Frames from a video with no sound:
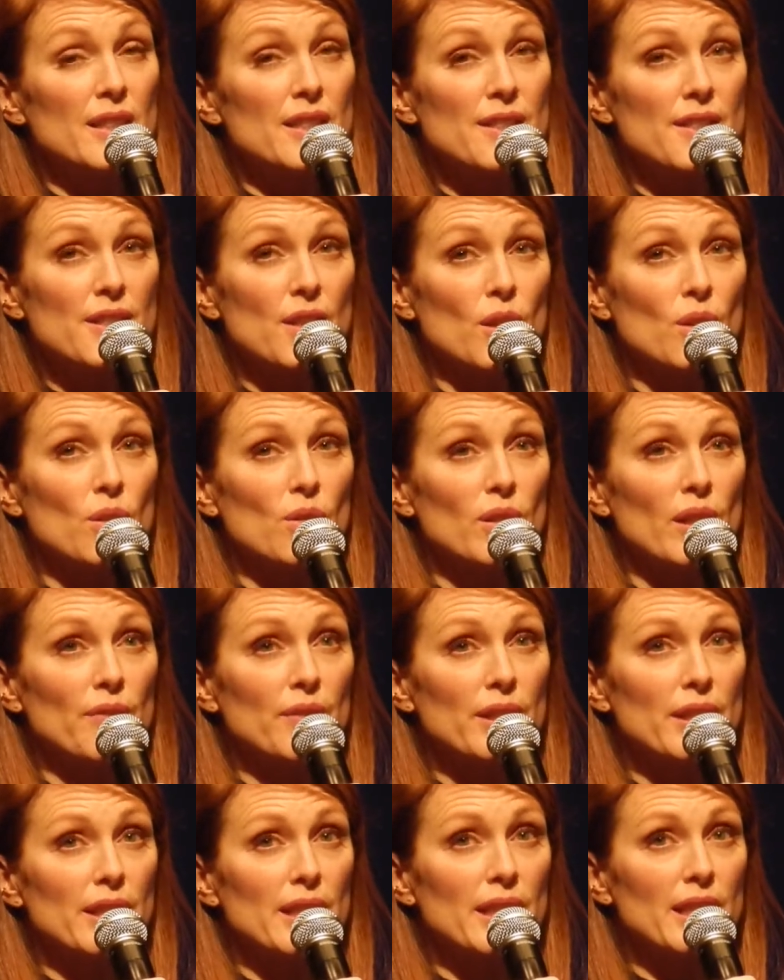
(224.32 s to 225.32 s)
So
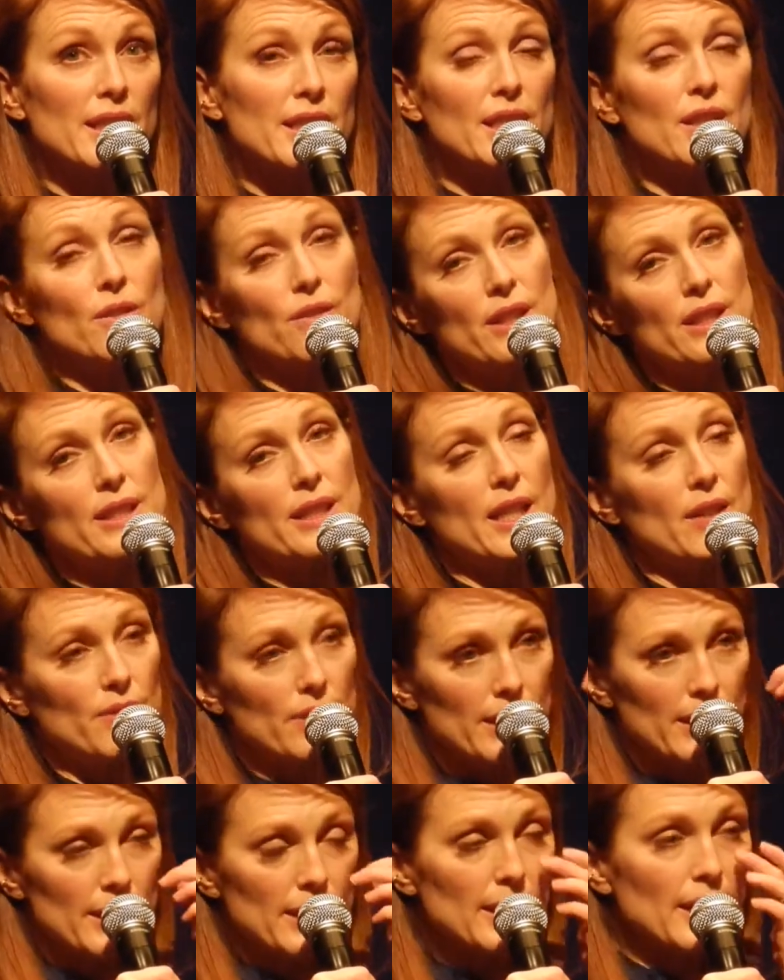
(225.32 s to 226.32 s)
everything they did
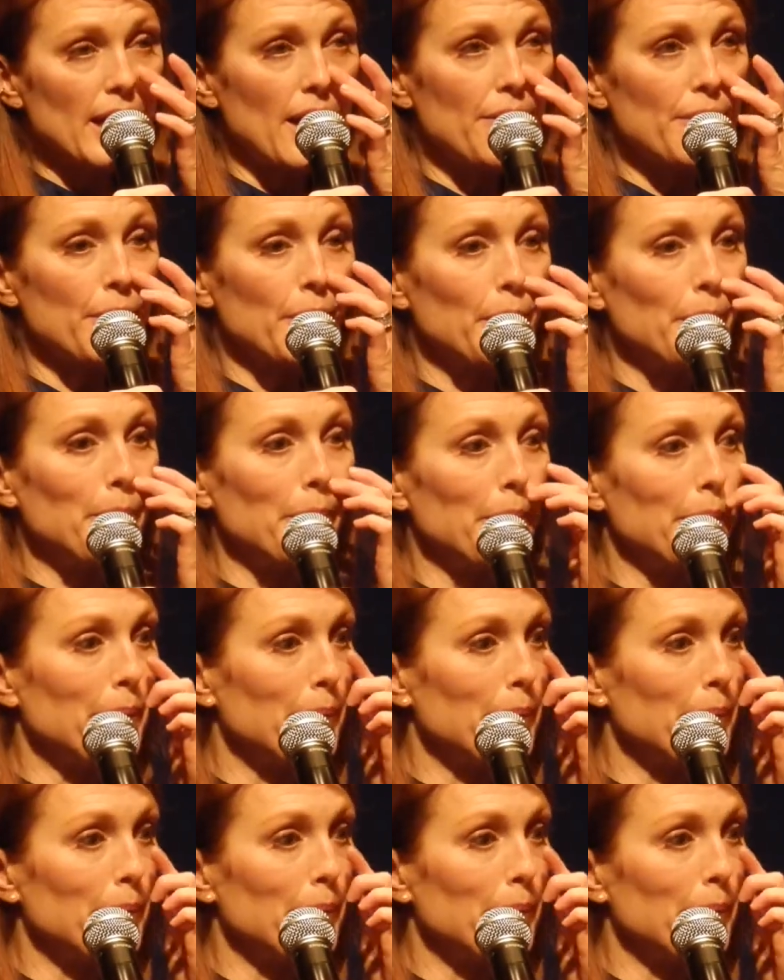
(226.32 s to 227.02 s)
everything together.